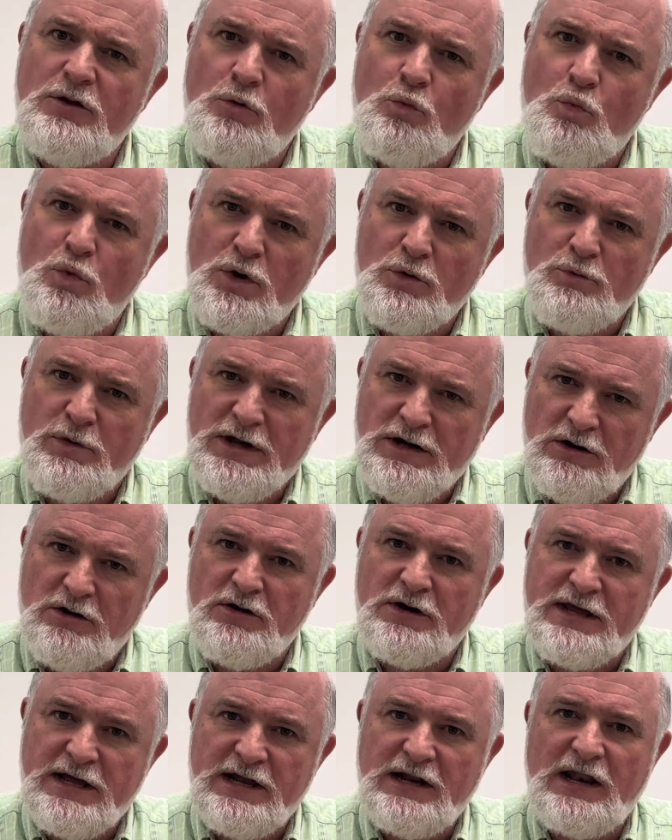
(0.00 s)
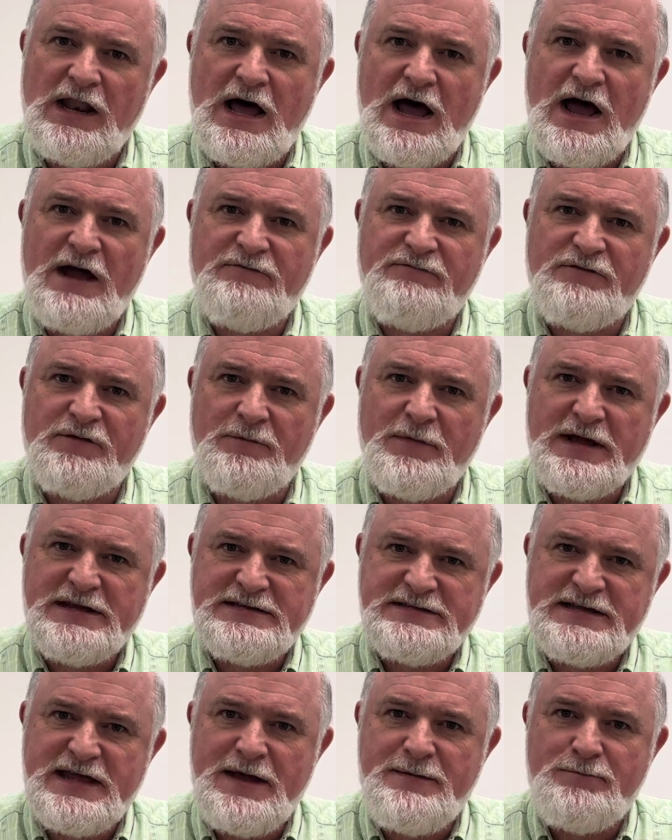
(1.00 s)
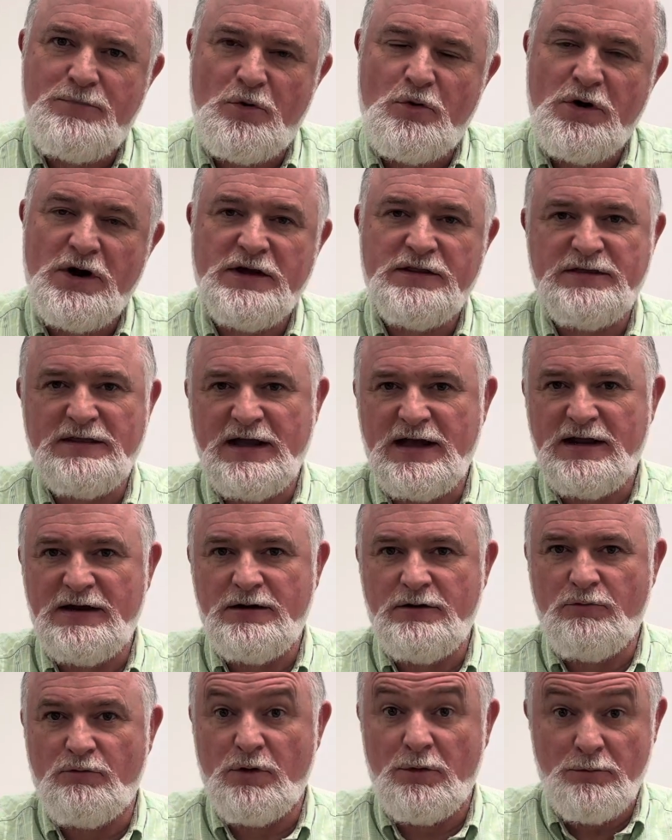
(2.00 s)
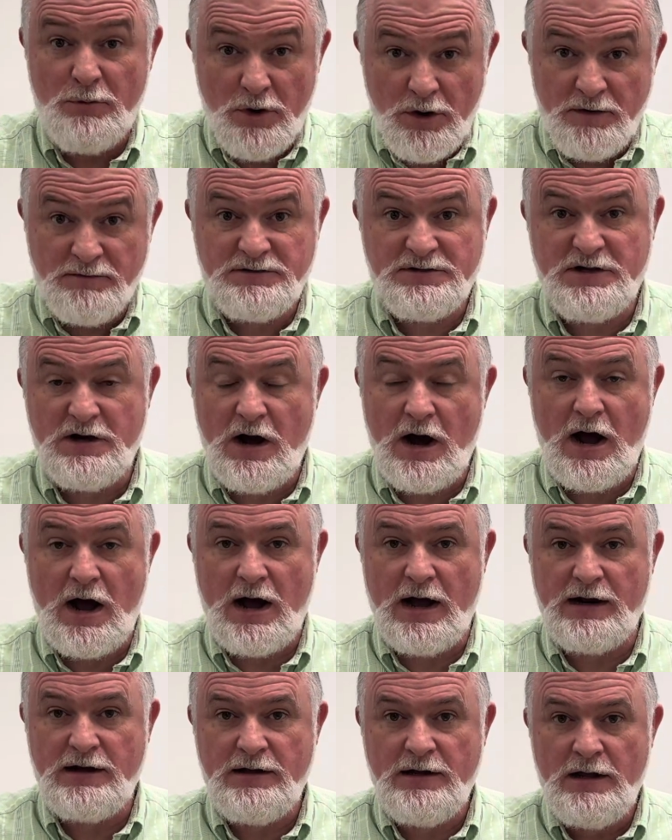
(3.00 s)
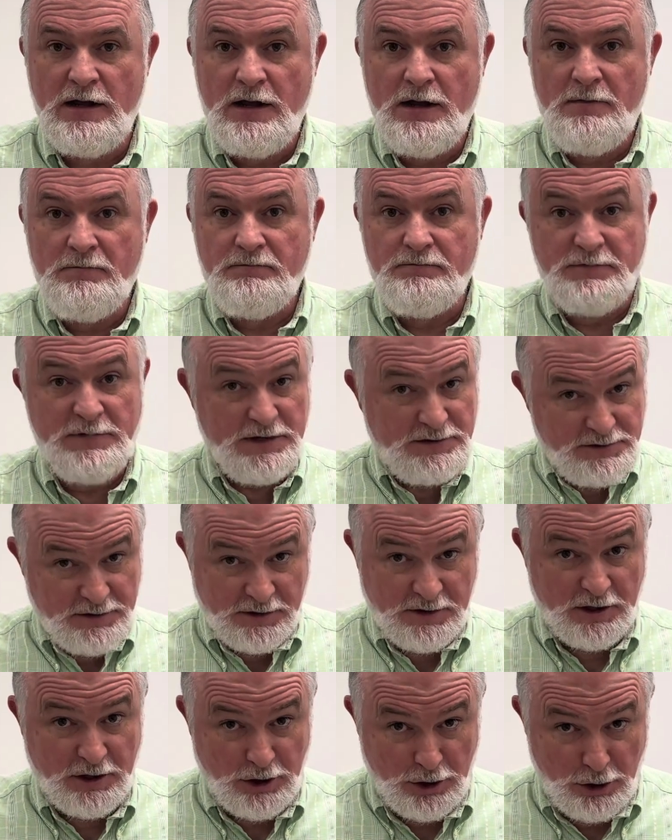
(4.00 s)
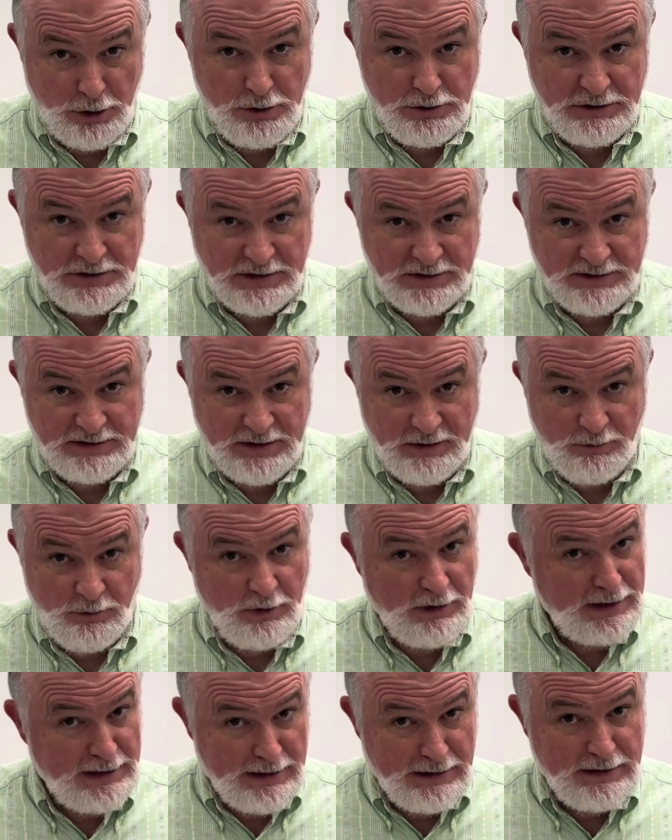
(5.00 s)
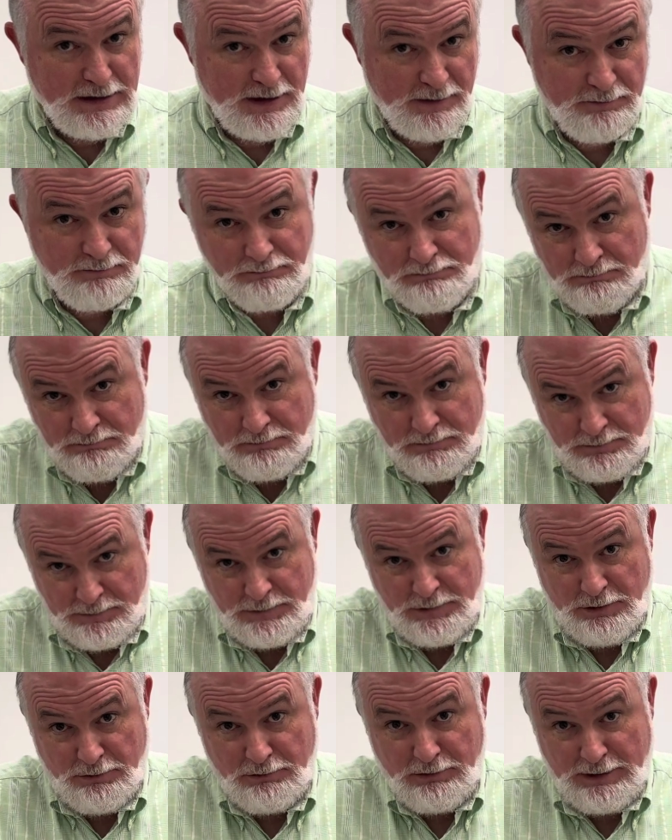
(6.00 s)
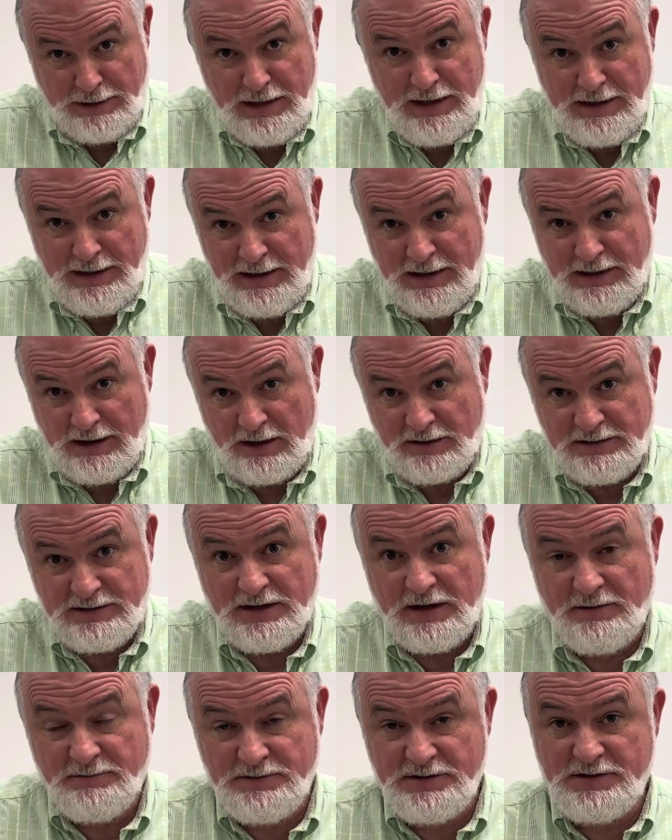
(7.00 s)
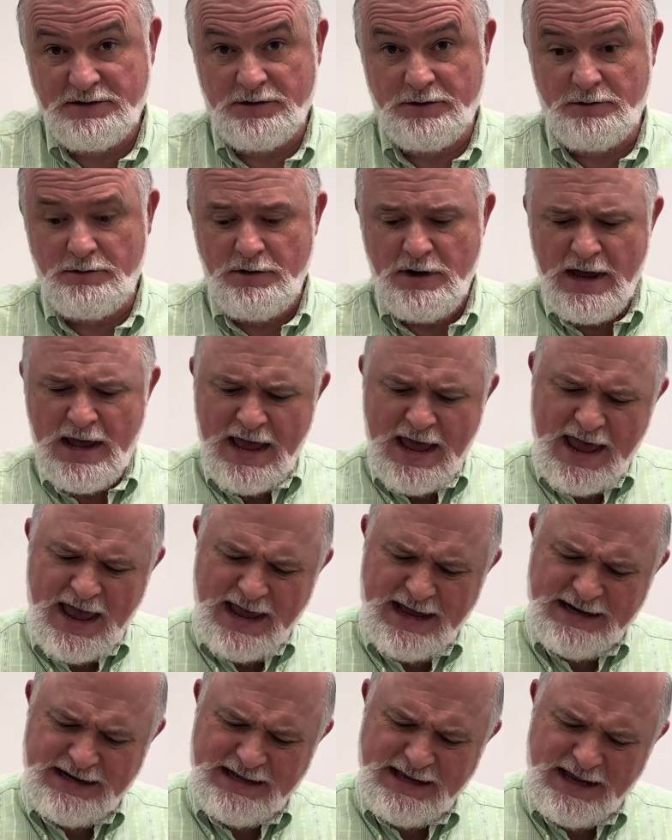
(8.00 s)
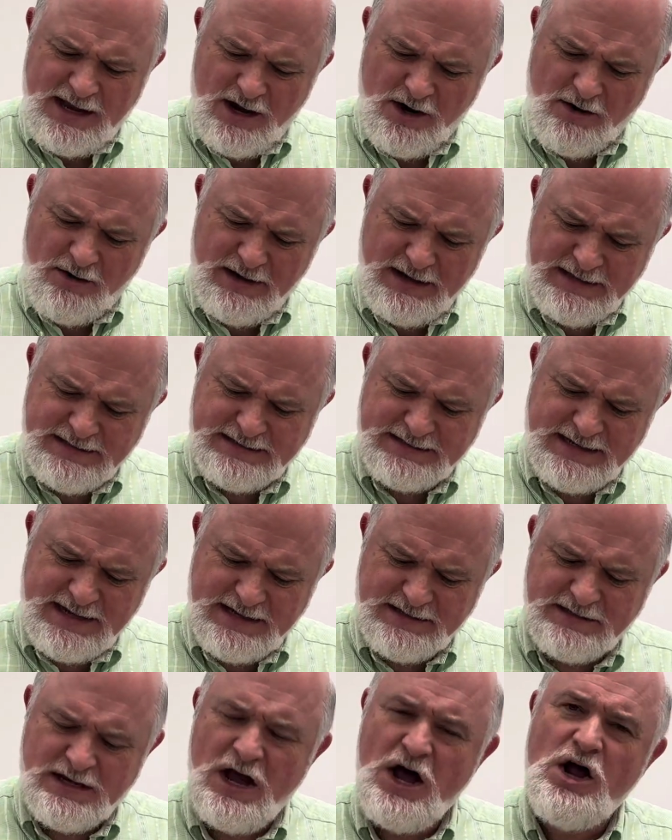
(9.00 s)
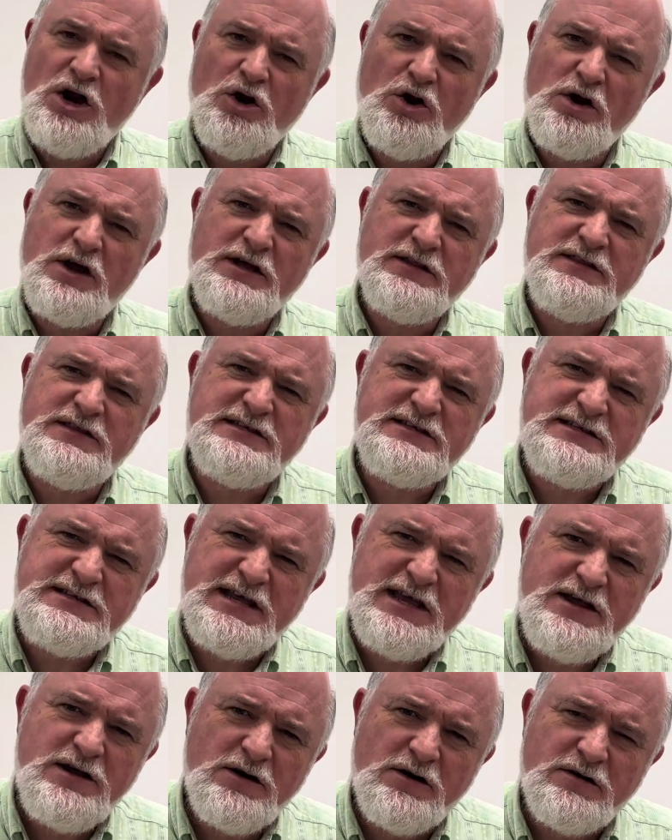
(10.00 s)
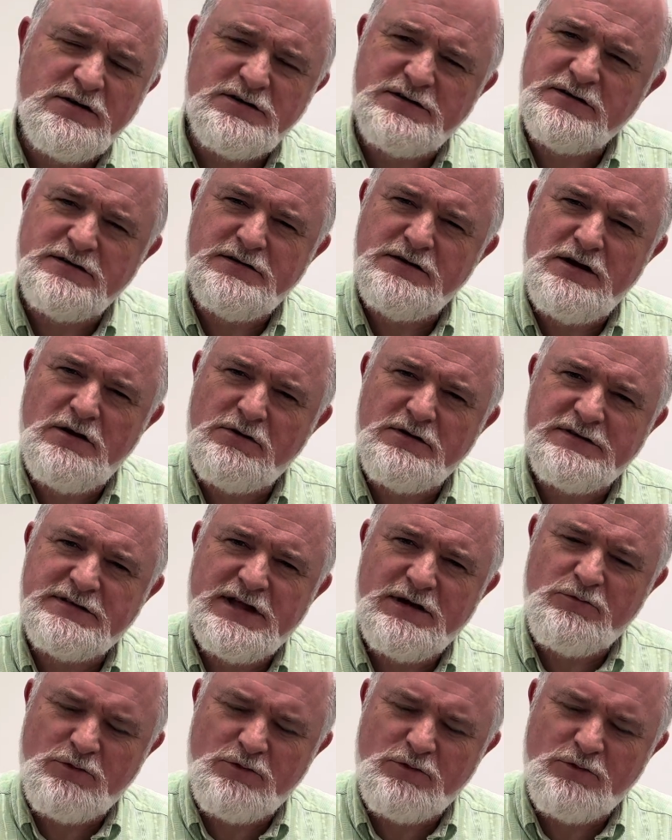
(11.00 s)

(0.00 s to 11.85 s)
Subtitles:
when we look at life from a standpoint that removes God, these are conclusions that we'll end up, you know, leading ourselves to. And here he says, look at the tears. Notice that